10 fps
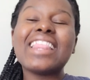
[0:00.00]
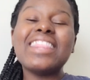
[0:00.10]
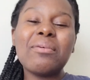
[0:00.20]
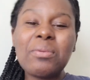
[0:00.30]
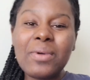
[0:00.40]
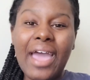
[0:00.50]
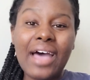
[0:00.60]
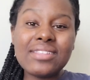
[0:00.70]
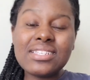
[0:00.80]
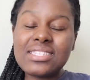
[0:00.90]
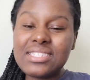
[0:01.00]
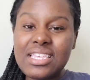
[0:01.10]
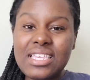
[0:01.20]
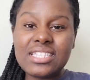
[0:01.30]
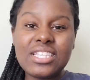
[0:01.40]
Then we went out to
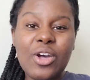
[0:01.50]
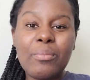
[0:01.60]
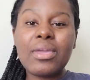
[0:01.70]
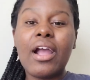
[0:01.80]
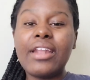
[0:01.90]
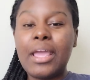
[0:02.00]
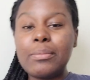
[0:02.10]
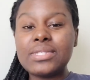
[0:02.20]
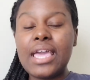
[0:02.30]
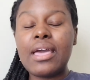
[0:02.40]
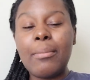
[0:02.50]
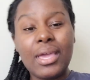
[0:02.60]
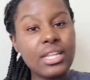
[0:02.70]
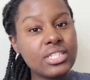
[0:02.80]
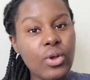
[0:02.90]
Taziki's to go meet our namesake,
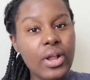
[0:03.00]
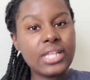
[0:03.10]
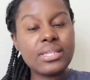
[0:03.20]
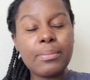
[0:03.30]
Amanda Torrance,